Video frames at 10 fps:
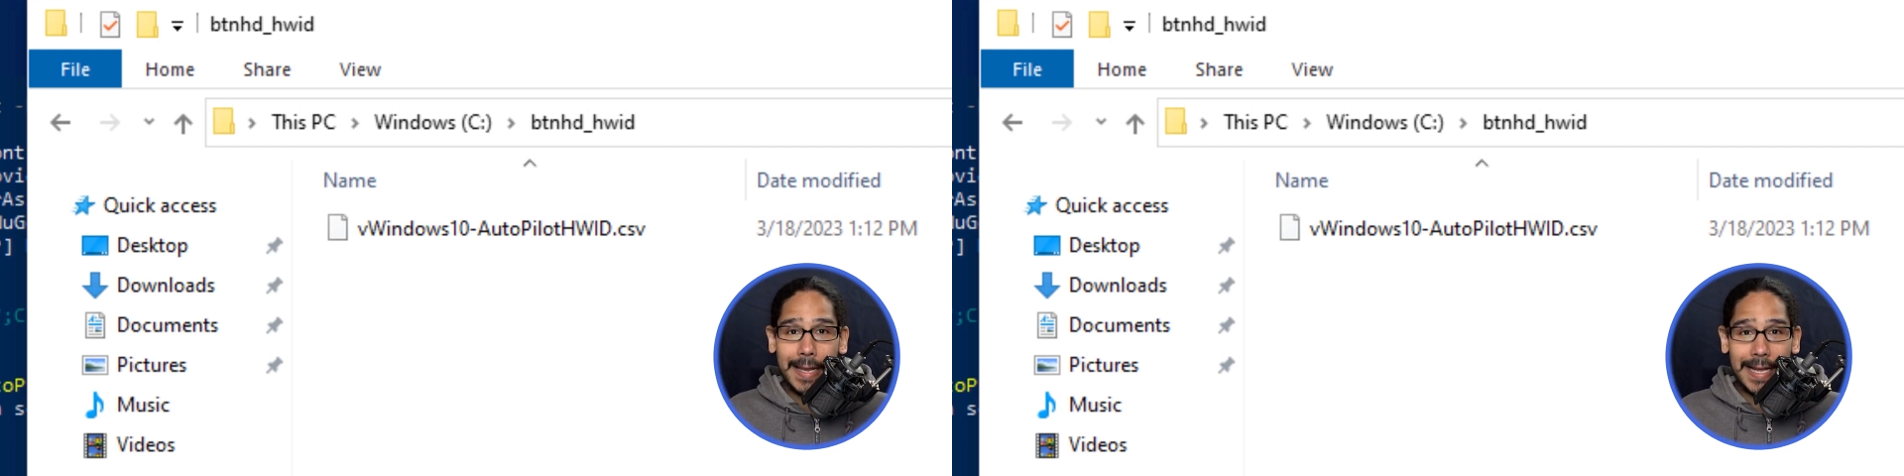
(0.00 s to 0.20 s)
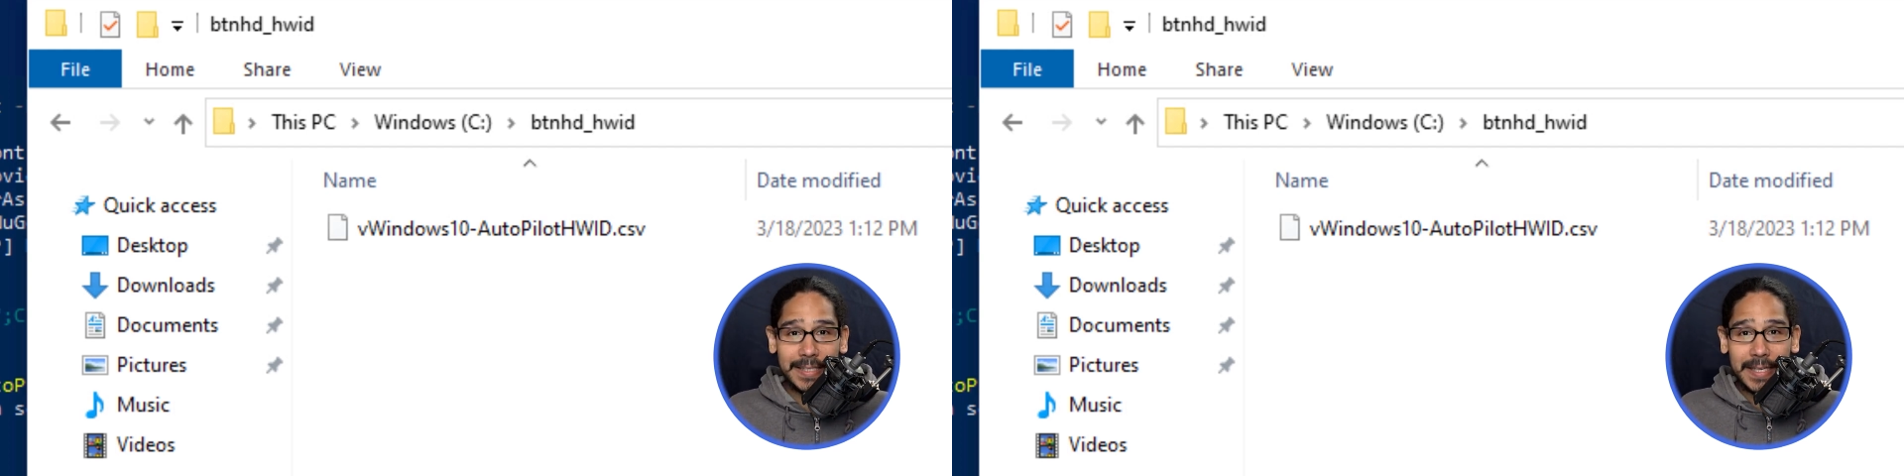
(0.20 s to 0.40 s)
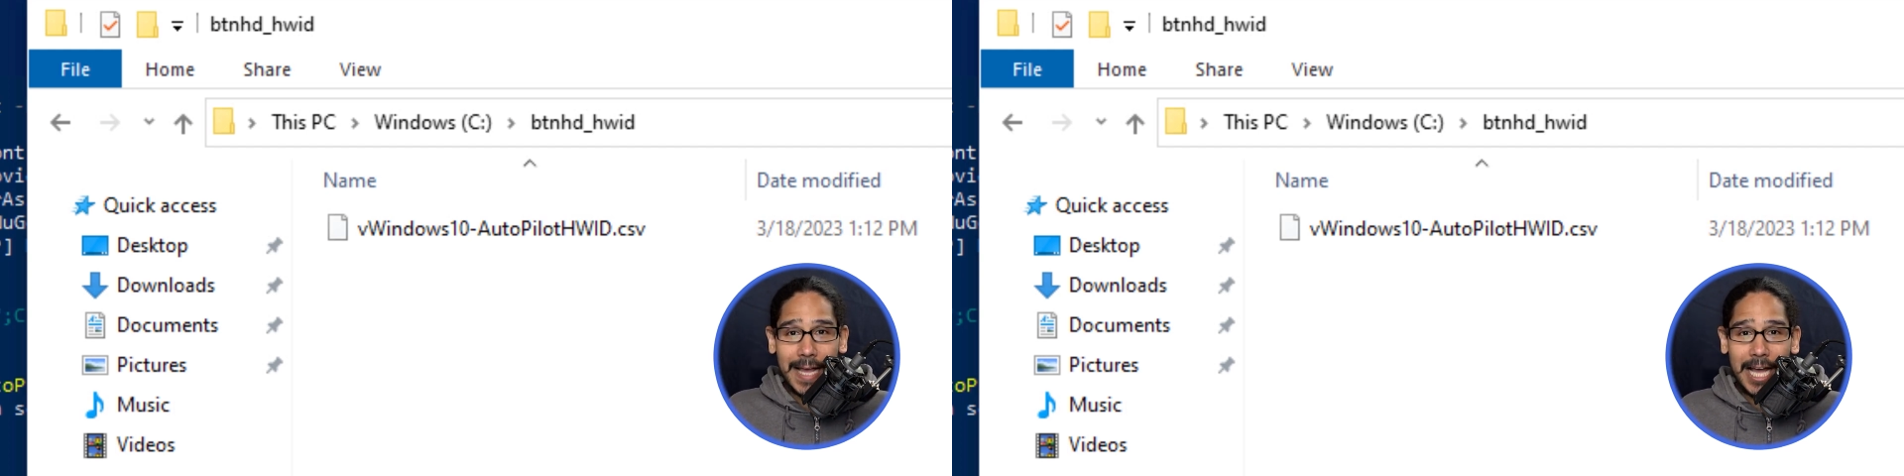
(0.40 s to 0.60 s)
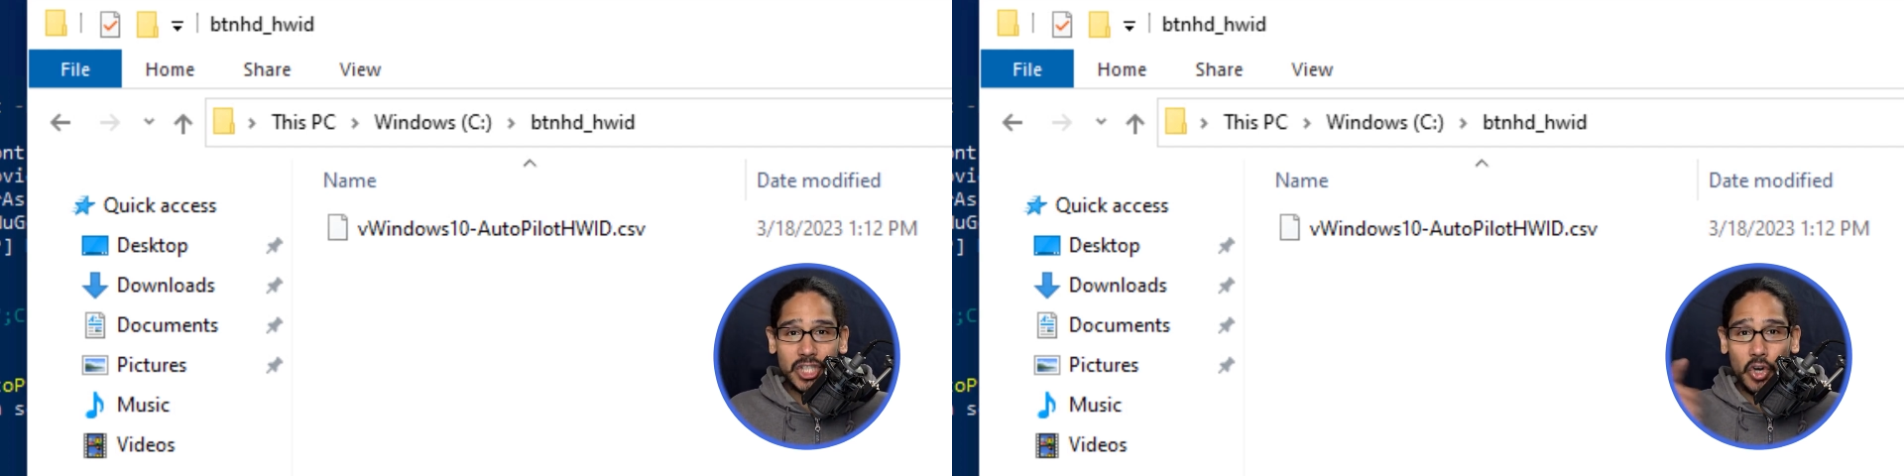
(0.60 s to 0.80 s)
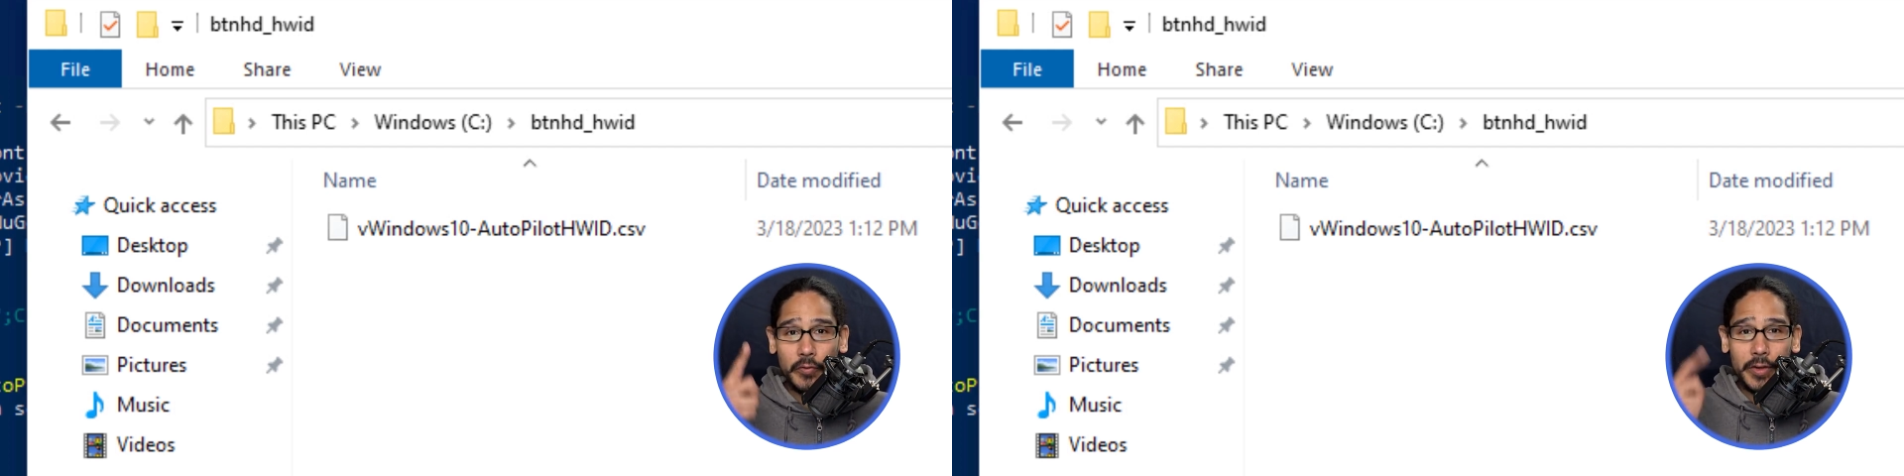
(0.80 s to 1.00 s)
And that's it guys.
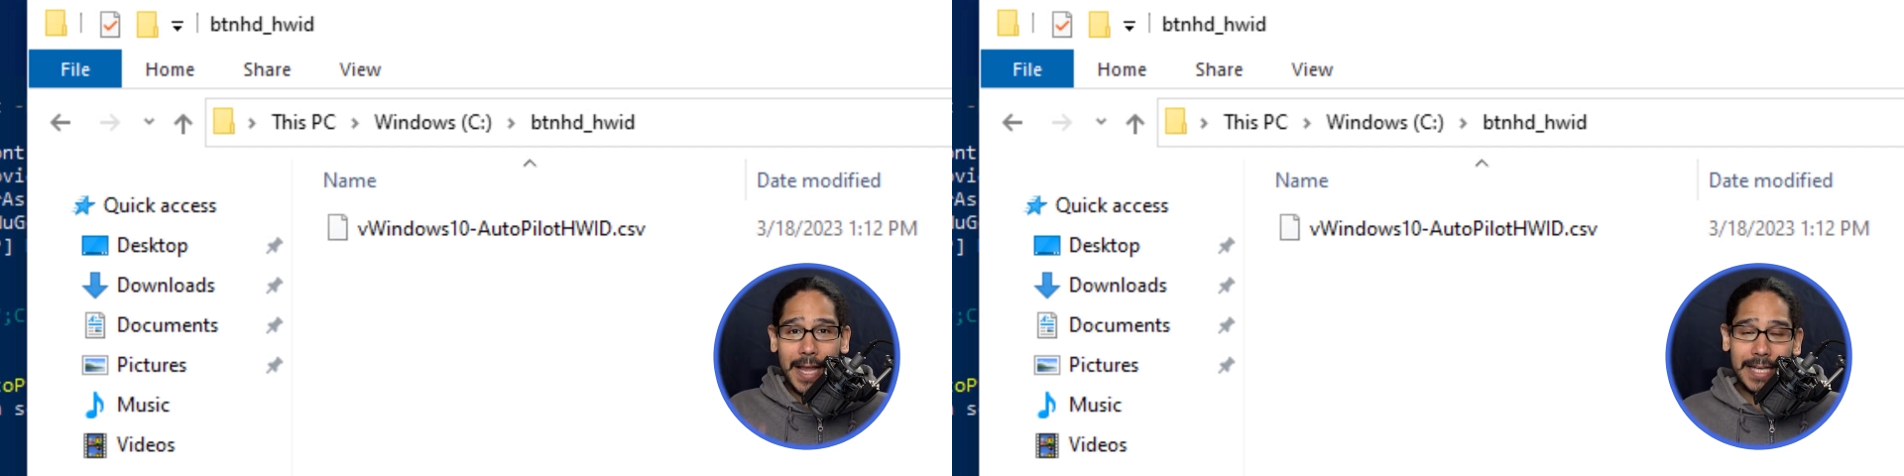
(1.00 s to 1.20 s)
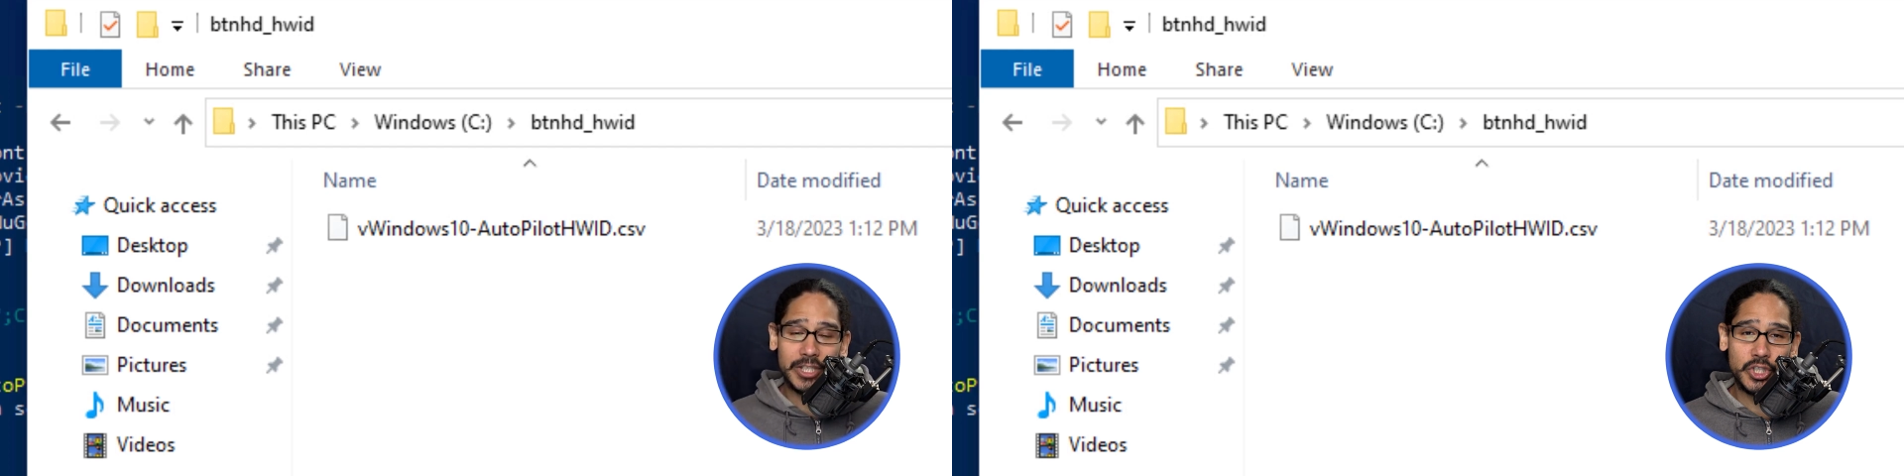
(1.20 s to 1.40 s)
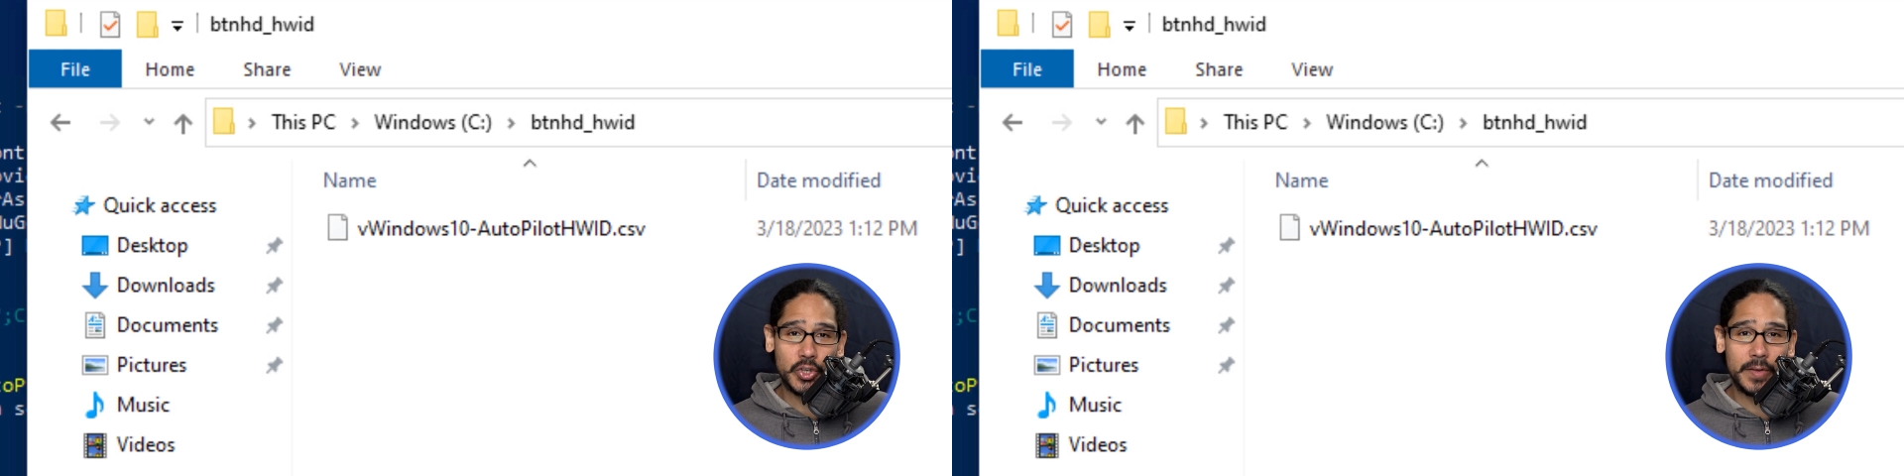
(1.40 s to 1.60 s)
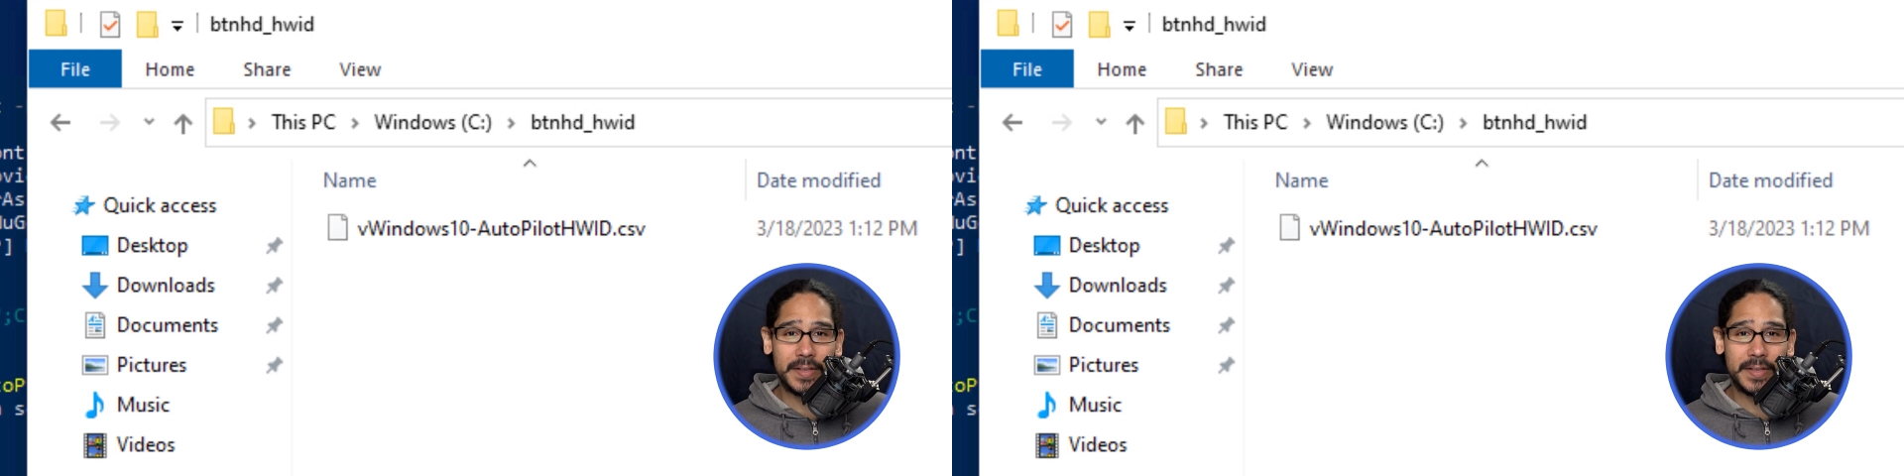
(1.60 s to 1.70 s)
Hopefully you guys enjoyed